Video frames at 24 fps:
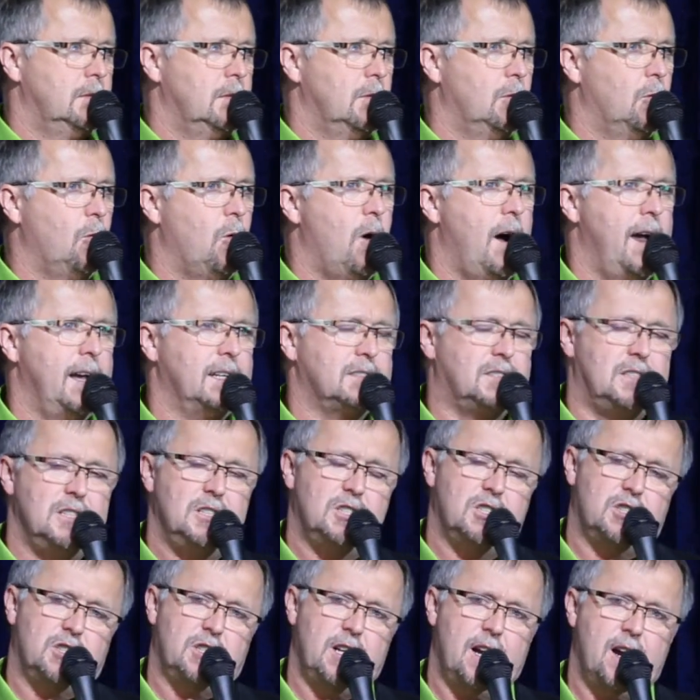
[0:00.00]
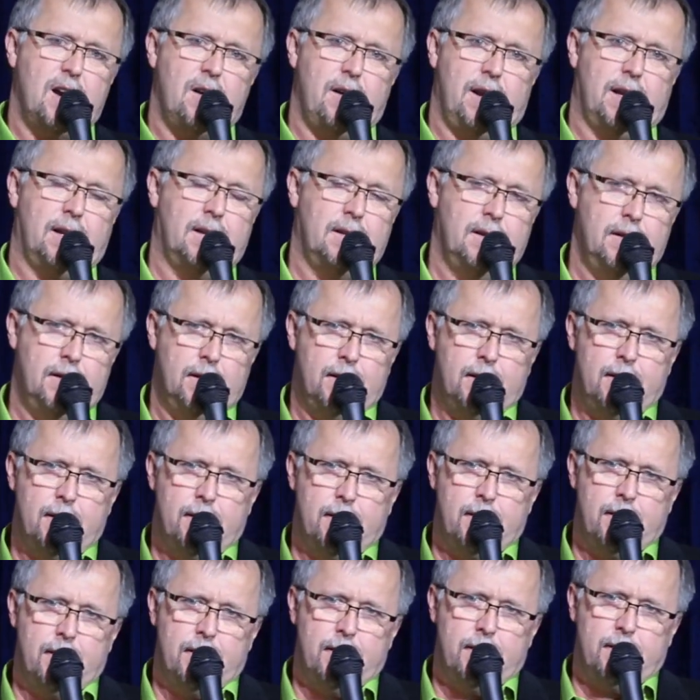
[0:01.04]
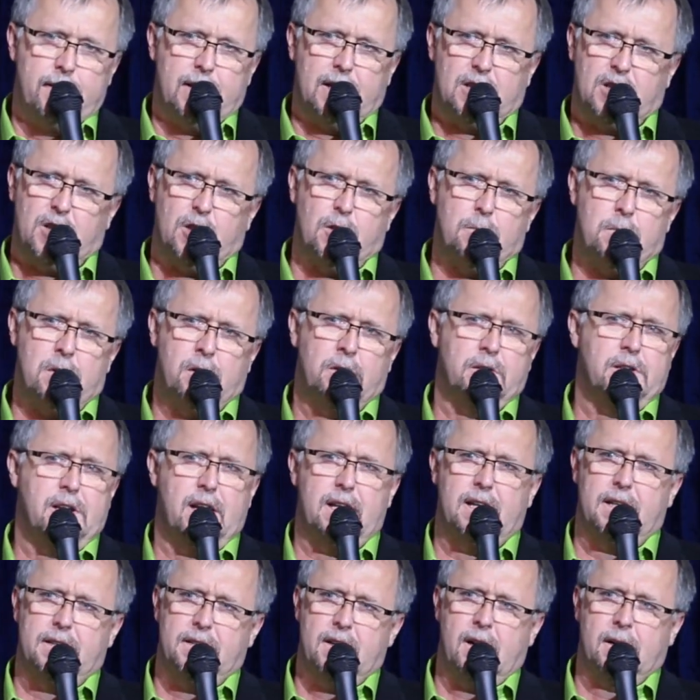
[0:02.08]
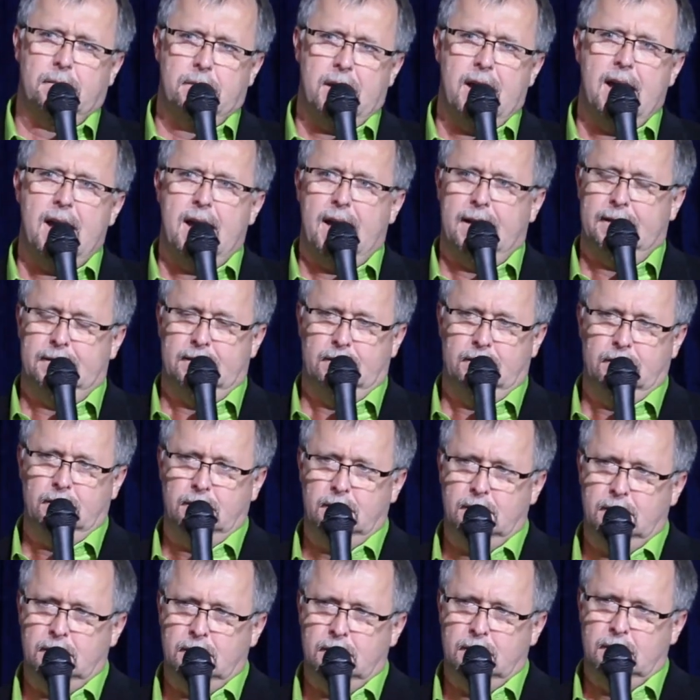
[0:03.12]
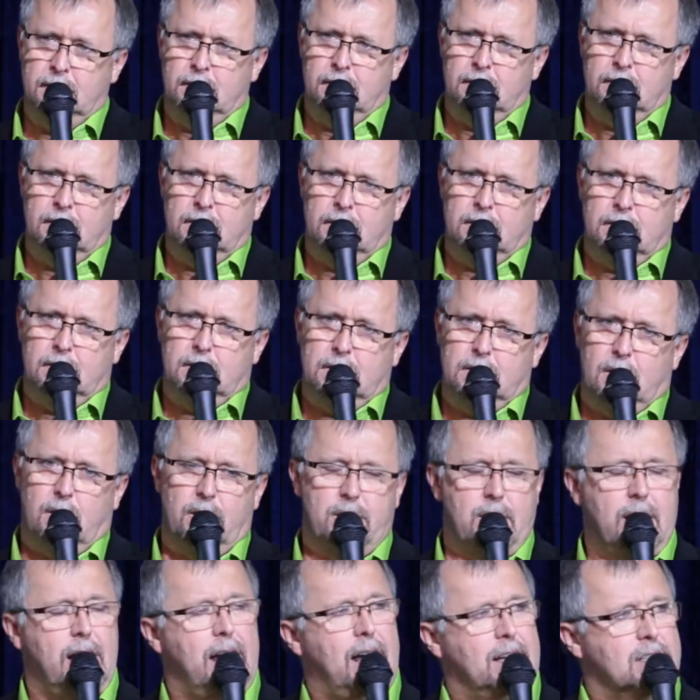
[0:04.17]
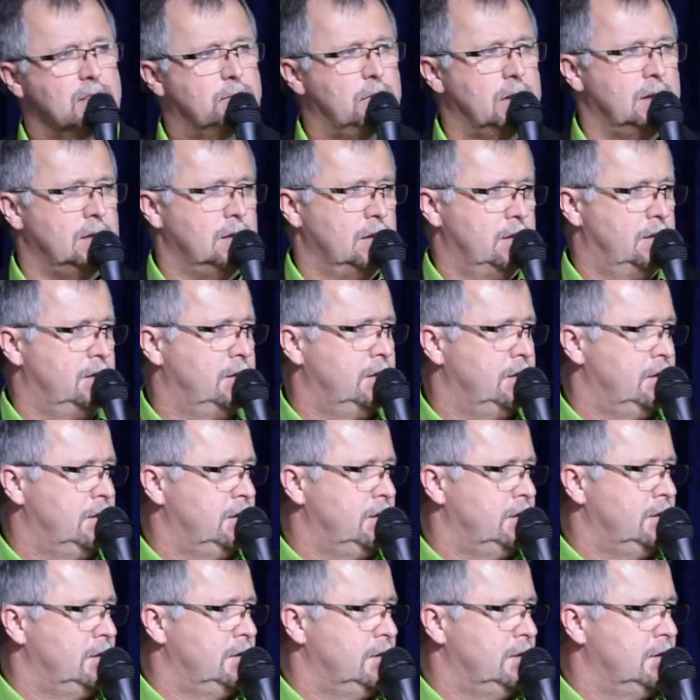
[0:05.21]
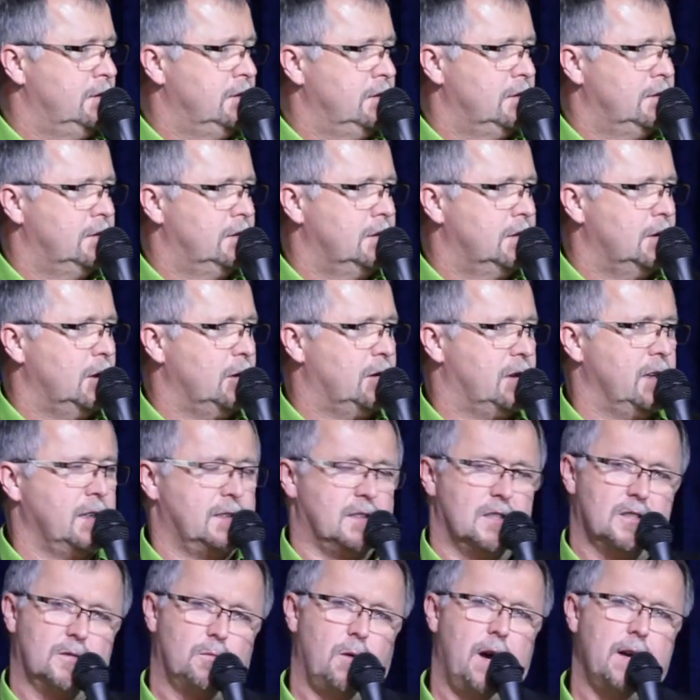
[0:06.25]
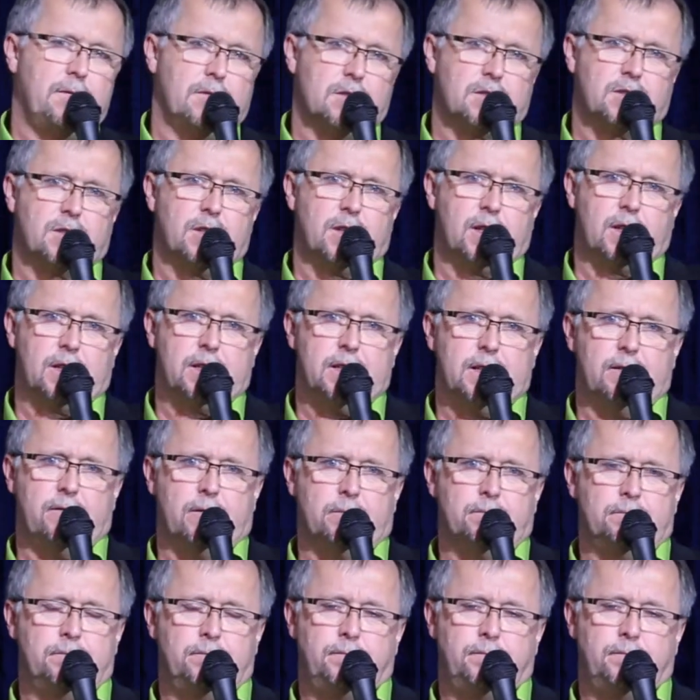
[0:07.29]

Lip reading: Why is he sharing the humiliated young man or the husband who thinks his wife is going to leave him?